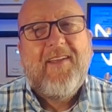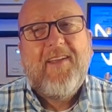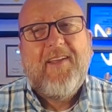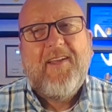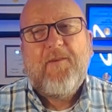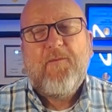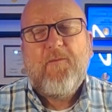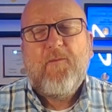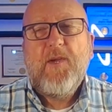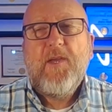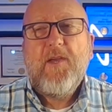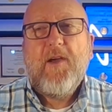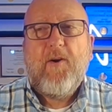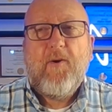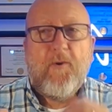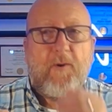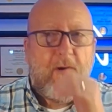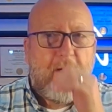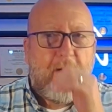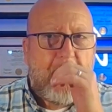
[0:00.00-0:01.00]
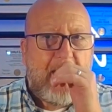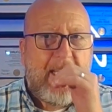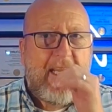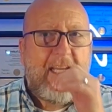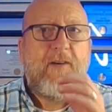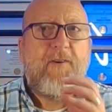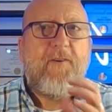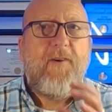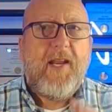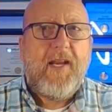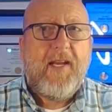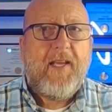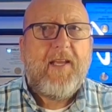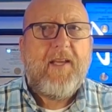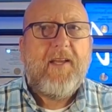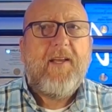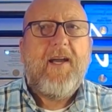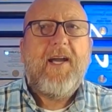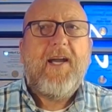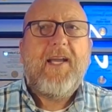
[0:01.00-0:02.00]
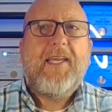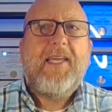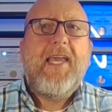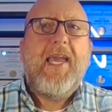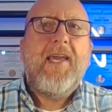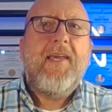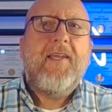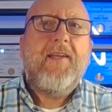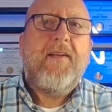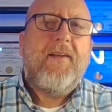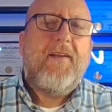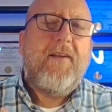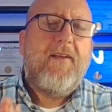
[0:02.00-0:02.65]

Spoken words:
We are iterating. Again,